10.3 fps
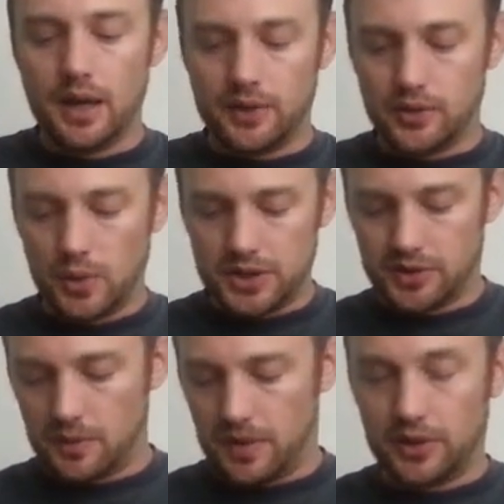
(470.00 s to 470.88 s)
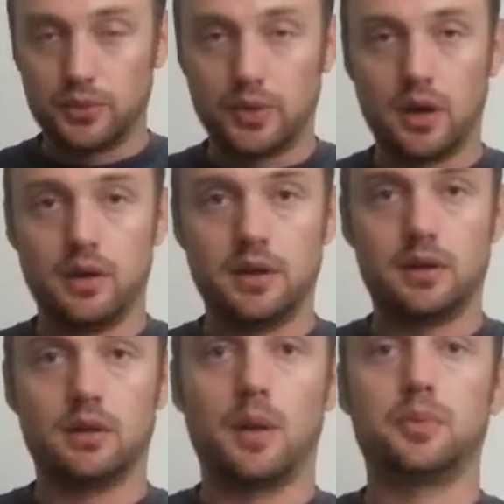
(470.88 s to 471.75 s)
and switching some things around
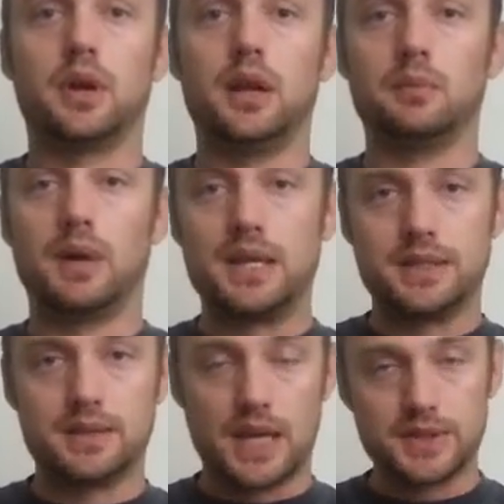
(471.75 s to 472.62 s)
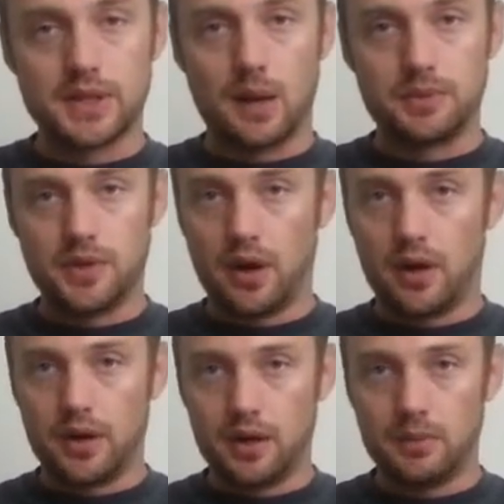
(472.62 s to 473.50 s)
and upgrading my desktop to the
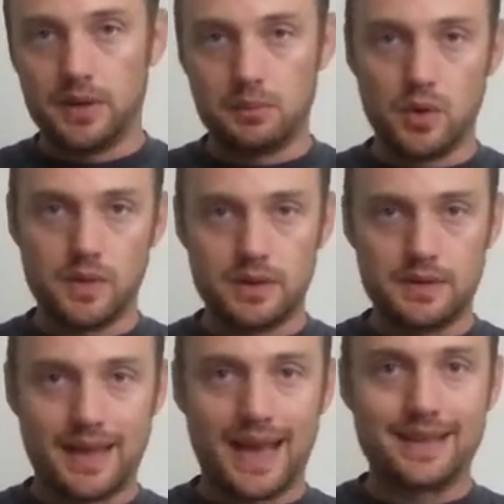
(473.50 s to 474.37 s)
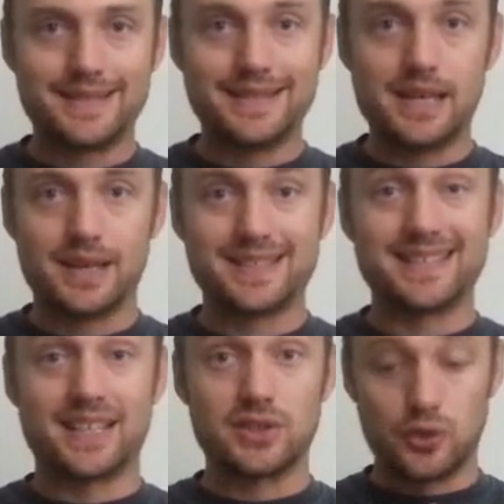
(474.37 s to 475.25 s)
RM and then moving that
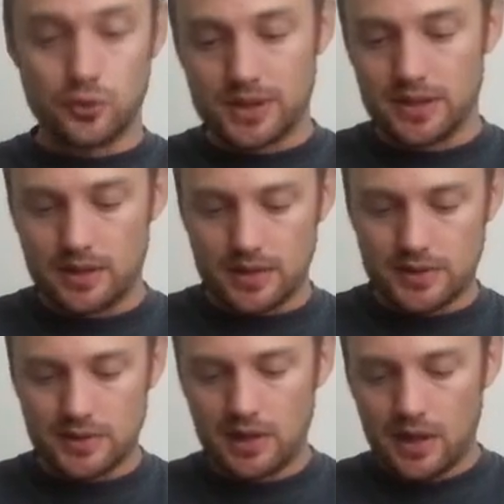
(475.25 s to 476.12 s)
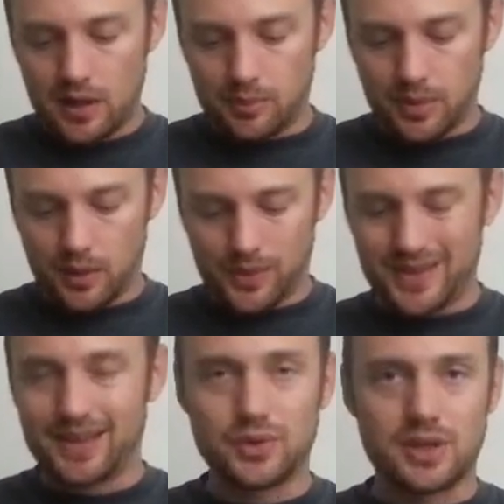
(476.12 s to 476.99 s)
CX600 to this. But with
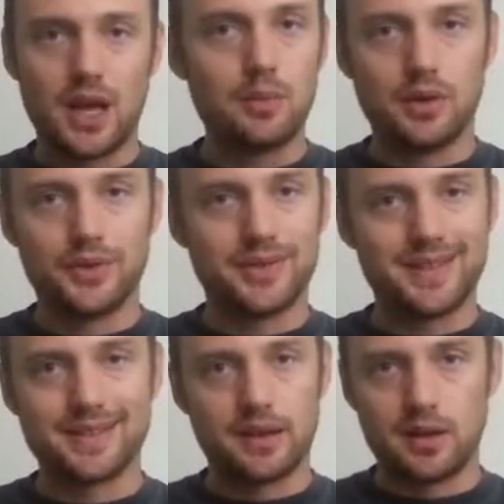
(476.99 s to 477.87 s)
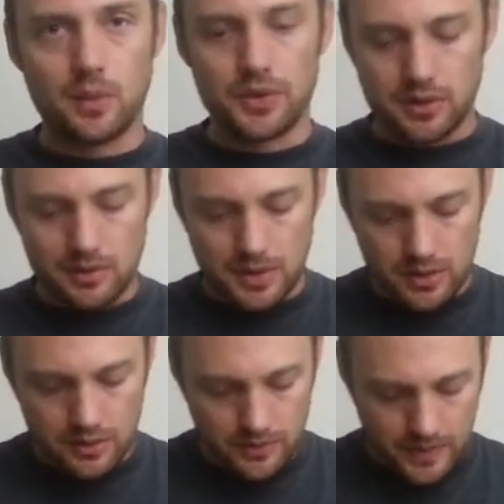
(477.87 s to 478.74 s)
extra cables, I decided it wasn't going to be
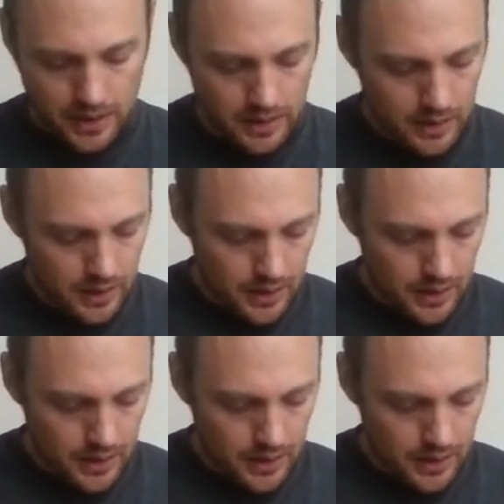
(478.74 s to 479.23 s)
a good fit.